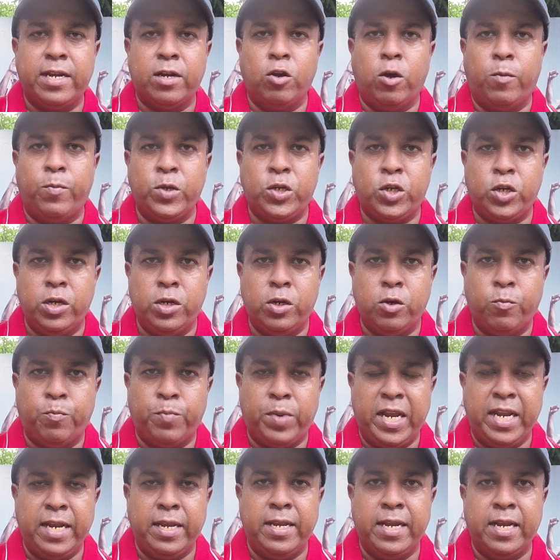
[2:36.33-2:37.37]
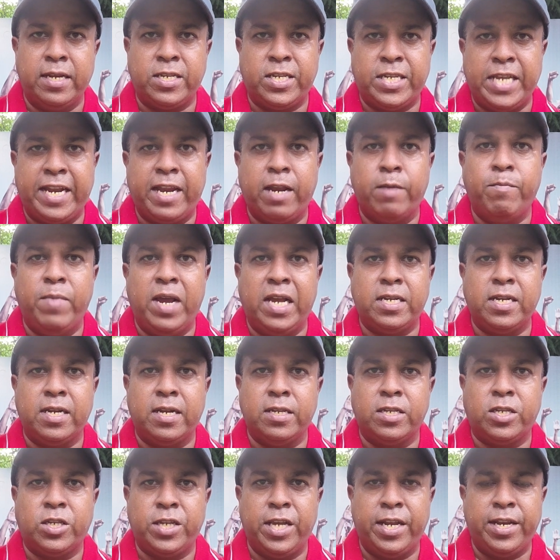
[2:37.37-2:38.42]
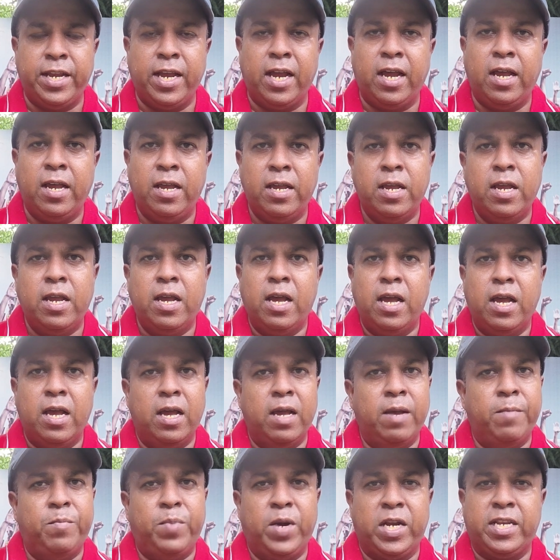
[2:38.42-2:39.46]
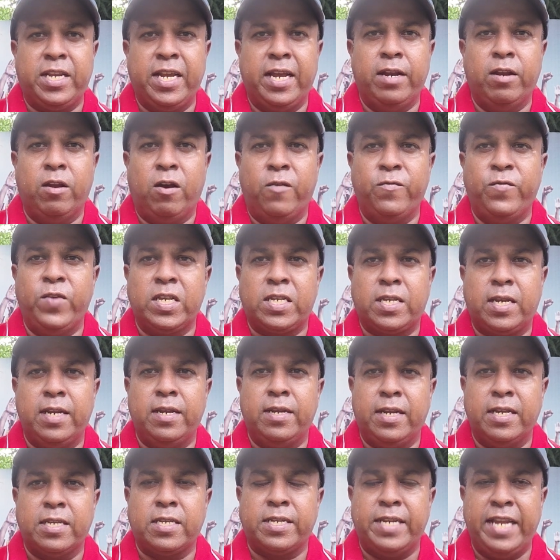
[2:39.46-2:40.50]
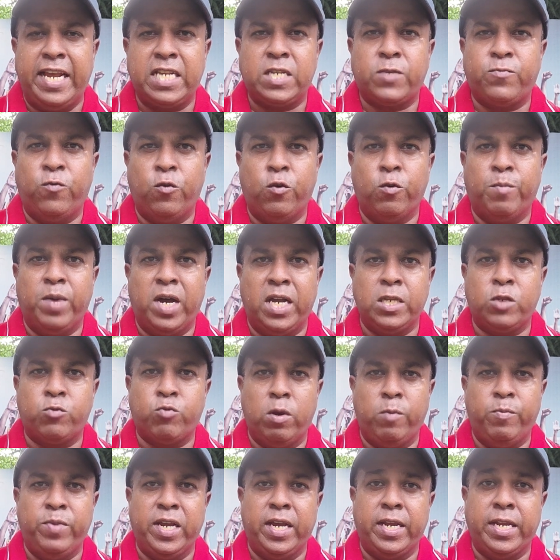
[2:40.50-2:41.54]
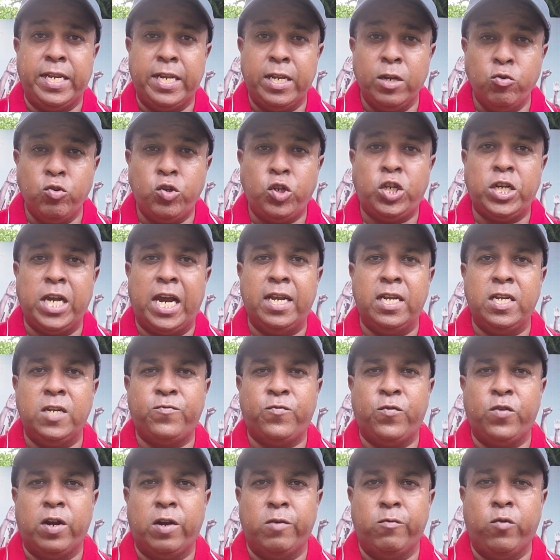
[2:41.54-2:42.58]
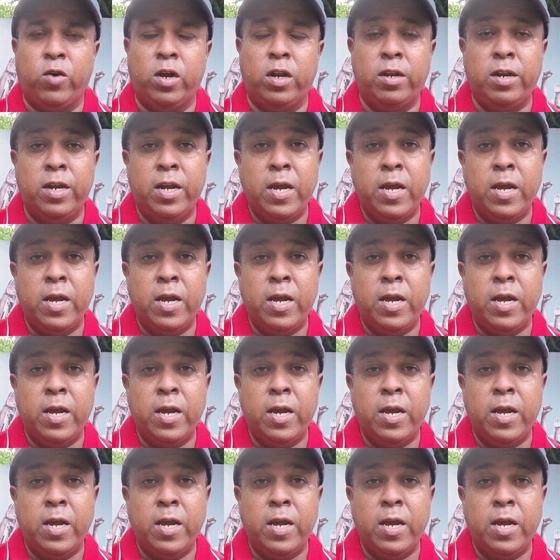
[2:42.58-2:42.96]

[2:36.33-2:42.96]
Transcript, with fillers: an opportunity to play in that second match against Syria. Uh, but then obviously this next four months will be a huge challenge for Anwar